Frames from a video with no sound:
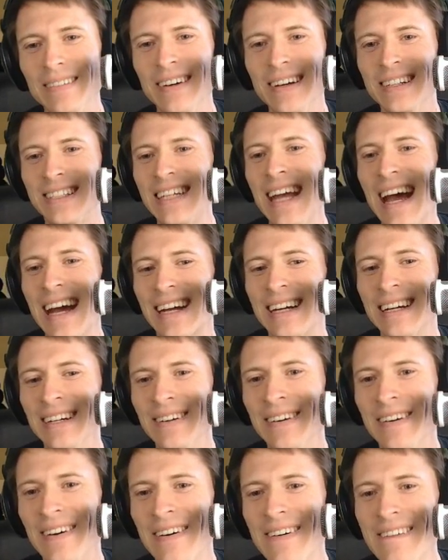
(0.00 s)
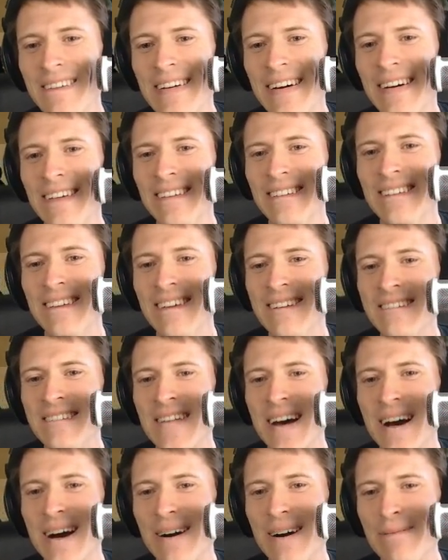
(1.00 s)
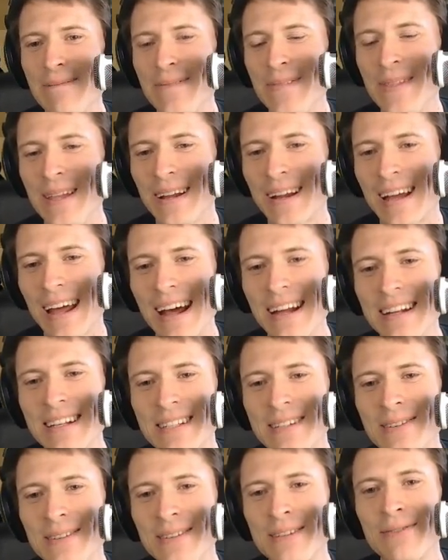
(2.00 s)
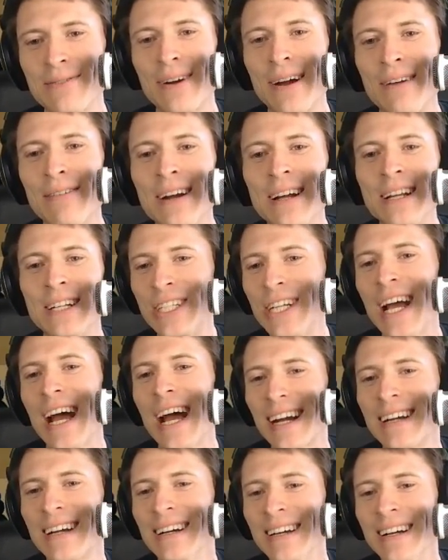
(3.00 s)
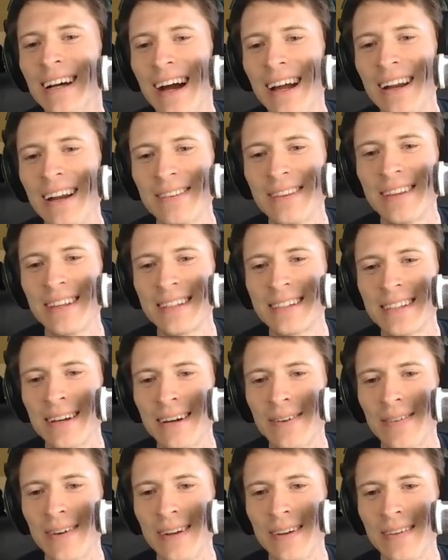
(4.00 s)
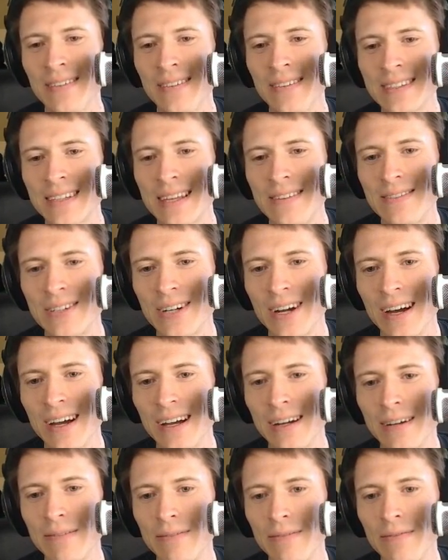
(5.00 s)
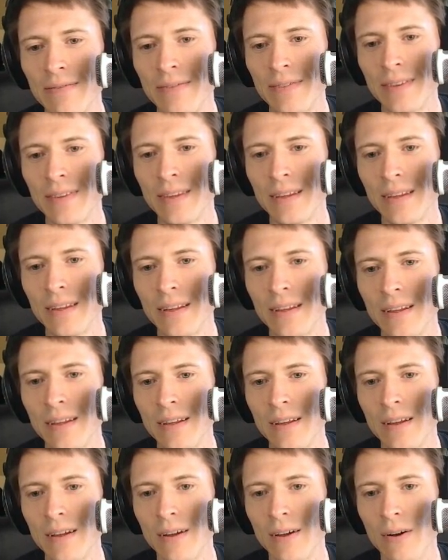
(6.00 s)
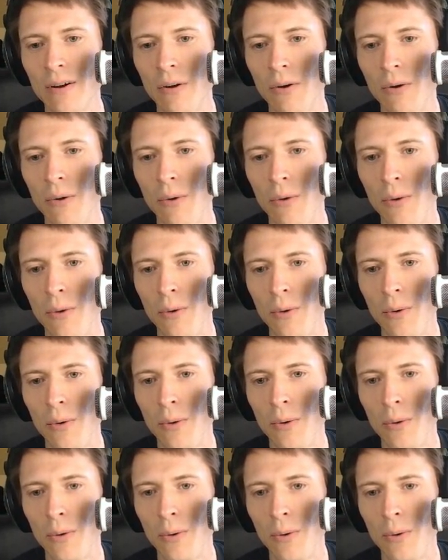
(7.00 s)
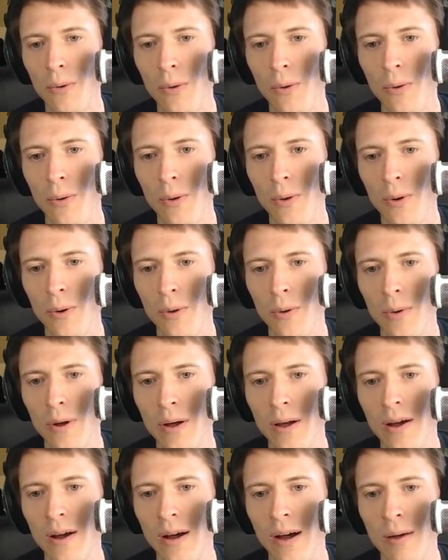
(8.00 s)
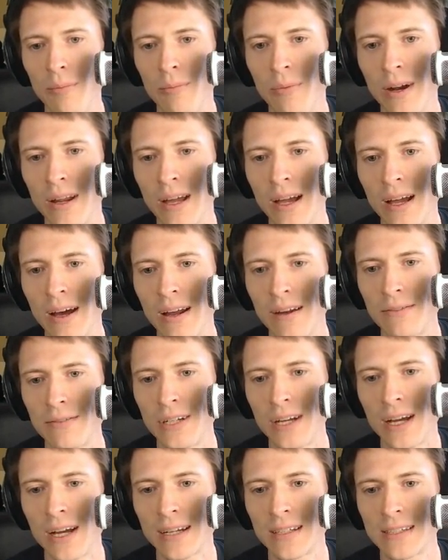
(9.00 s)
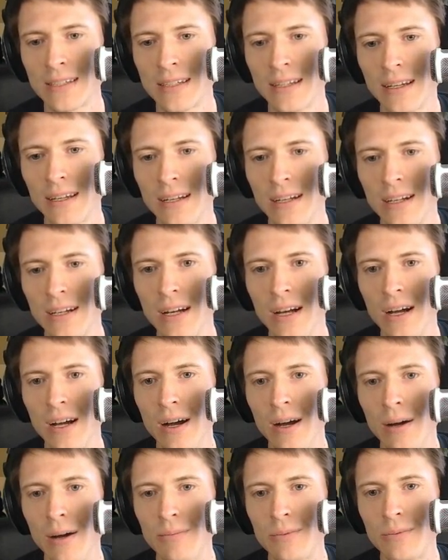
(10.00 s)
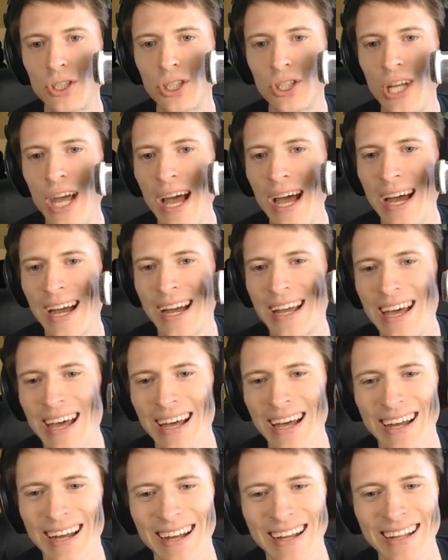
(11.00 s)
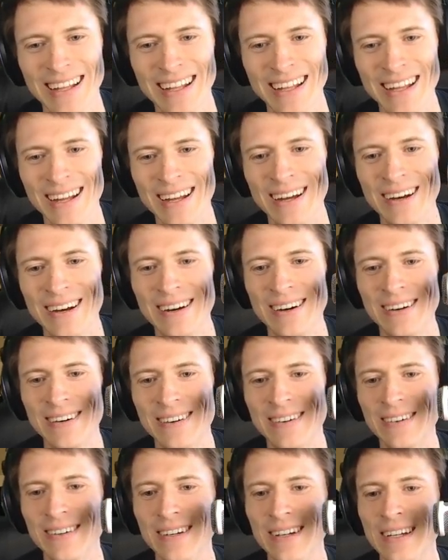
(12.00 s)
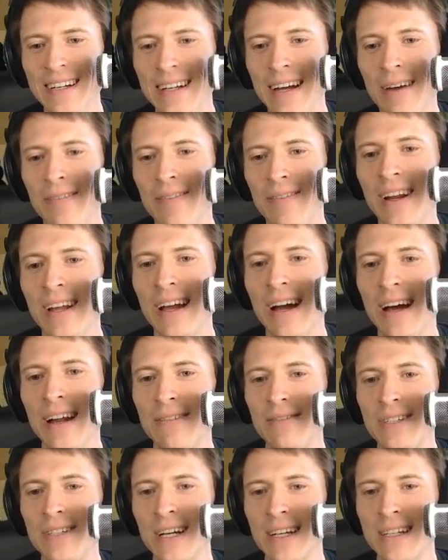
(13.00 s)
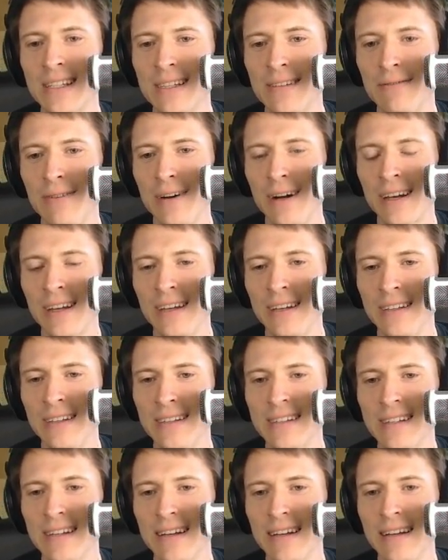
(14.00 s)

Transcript: Check. Oh no. Can I just do this forever? Check. I don't think so, but let's keep trying. Oh no. I'm running out of checks. Check. Oh, I'm running out of Czechoslovakians.